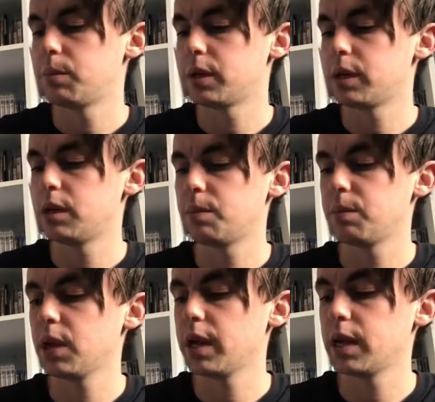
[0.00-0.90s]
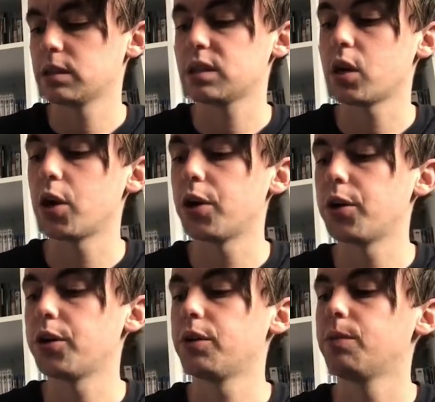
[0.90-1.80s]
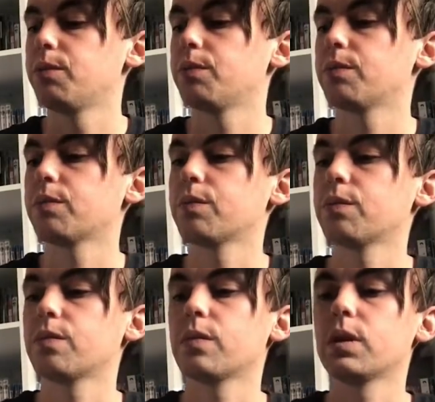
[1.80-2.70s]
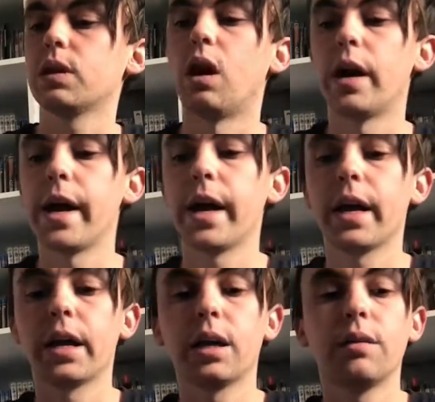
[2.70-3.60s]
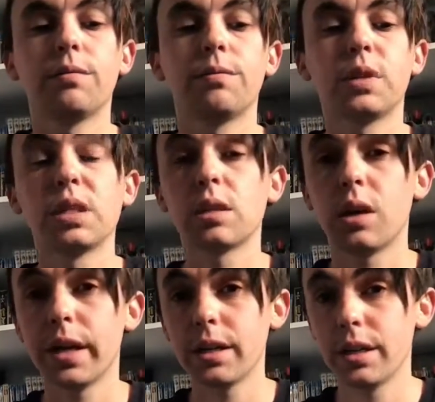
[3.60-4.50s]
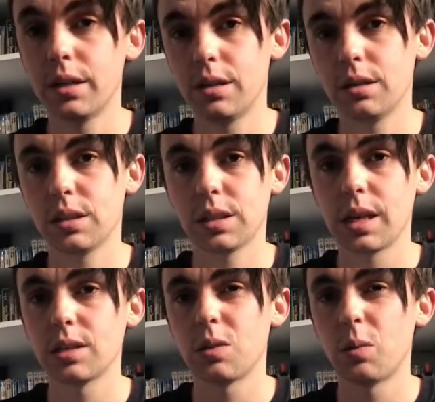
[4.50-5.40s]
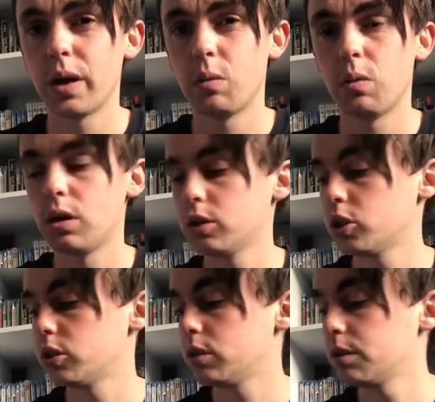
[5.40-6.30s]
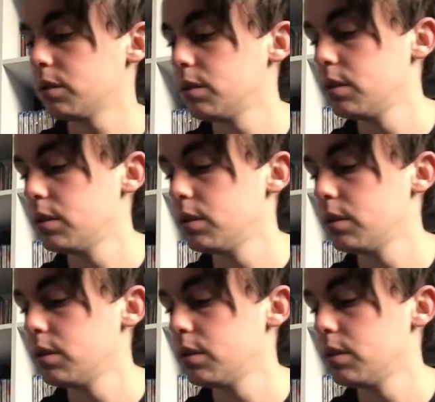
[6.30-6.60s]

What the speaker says: But yeah, so I decided, since I went and watched